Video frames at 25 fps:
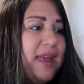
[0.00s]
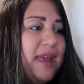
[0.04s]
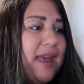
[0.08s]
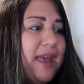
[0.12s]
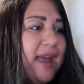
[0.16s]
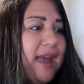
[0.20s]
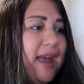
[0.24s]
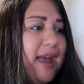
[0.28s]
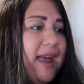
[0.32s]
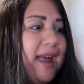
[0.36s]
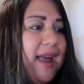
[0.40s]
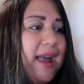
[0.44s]

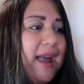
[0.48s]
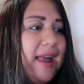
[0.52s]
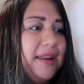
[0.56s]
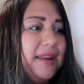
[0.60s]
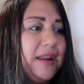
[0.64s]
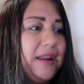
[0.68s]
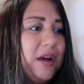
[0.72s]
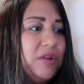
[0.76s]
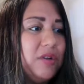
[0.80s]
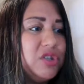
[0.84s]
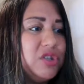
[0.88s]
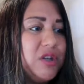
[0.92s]
and
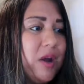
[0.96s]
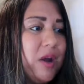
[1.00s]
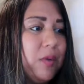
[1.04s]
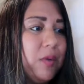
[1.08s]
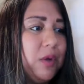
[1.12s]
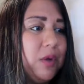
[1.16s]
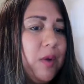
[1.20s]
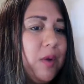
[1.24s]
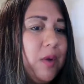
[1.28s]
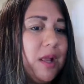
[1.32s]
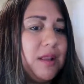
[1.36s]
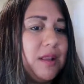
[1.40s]
I'll share it
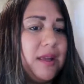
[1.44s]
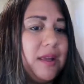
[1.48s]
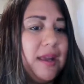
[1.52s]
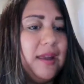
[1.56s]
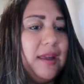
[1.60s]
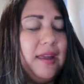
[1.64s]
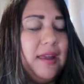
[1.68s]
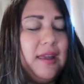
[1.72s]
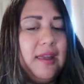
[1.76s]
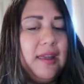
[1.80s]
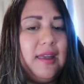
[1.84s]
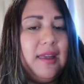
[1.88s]
really quickly.
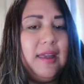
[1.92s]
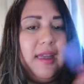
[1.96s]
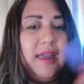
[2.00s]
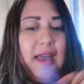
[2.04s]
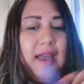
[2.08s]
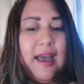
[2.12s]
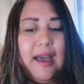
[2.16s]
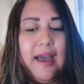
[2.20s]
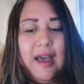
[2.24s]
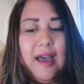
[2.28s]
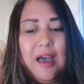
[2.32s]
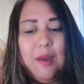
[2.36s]

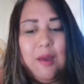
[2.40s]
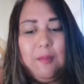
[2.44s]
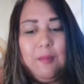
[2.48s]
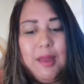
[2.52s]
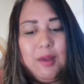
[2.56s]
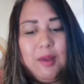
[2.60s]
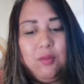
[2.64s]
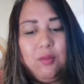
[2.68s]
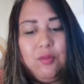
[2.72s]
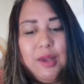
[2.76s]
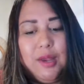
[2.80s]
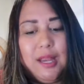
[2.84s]

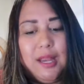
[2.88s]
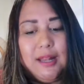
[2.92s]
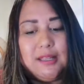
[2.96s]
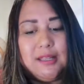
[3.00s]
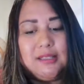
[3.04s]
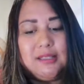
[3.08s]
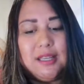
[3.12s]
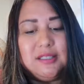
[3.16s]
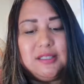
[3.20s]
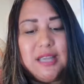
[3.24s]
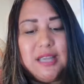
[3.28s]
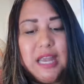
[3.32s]
It reads,
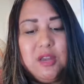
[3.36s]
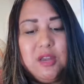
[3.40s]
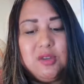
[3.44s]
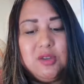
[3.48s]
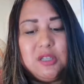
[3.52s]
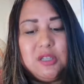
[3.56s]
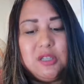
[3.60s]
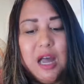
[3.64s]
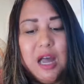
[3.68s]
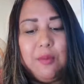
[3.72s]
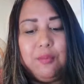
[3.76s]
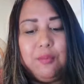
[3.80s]
"The day you
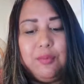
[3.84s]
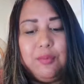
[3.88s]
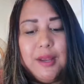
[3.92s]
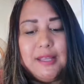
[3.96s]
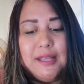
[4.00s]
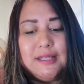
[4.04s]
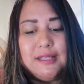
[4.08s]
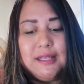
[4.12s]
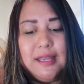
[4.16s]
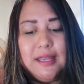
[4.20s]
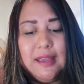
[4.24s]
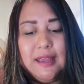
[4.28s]
stop
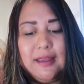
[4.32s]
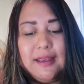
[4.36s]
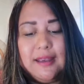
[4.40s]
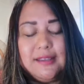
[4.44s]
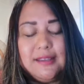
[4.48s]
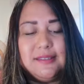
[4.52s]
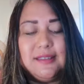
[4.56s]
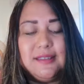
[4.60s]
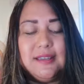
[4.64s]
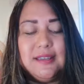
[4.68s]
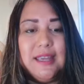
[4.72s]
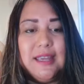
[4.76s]
racing
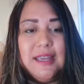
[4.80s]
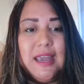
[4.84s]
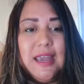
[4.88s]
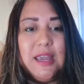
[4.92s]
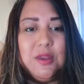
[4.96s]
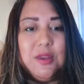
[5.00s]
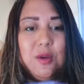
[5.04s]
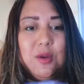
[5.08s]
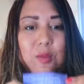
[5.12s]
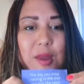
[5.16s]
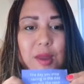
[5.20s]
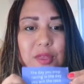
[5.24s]
is the day
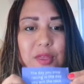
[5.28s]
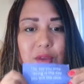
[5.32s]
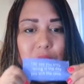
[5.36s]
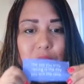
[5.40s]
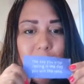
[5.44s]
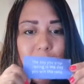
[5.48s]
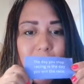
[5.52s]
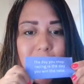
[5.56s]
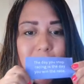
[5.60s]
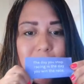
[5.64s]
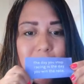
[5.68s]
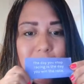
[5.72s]
you win the
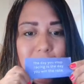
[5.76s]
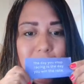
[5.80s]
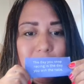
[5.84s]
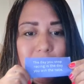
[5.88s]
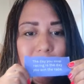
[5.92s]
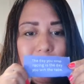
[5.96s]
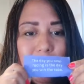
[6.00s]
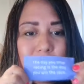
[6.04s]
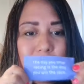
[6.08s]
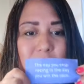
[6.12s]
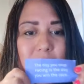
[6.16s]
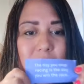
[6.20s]

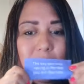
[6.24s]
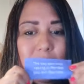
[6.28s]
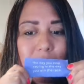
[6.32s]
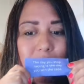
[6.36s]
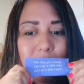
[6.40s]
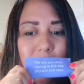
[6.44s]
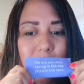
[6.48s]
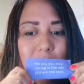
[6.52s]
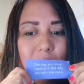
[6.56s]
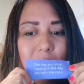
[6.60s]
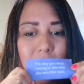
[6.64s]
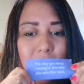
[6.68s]
race."
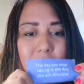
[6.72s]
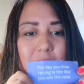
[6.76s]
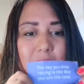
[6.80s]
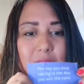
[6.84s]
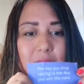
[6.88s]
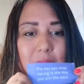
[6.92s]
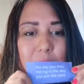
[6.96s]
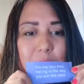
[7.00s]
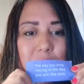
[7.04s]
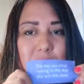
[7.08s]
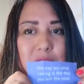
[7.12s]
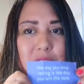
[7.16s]

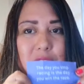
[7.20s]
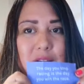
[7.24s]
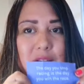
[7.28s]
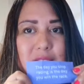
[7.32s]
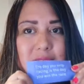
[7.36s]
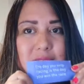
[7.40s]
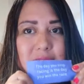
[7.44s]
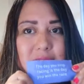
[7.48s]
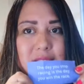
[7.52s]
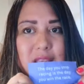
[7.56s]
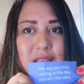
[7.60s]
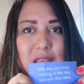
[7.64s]
I'm curious
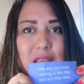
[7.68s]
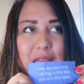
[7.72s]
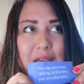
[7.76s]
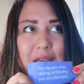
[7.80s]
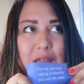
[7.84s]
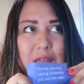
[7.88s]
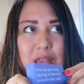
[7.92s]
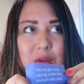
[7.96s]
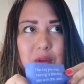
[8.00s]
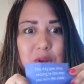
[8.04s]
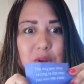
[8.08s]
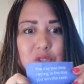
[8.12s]
to see how
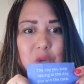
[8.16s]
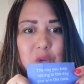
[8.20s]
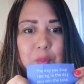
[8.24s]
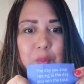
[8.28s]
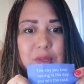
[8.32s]
you interpret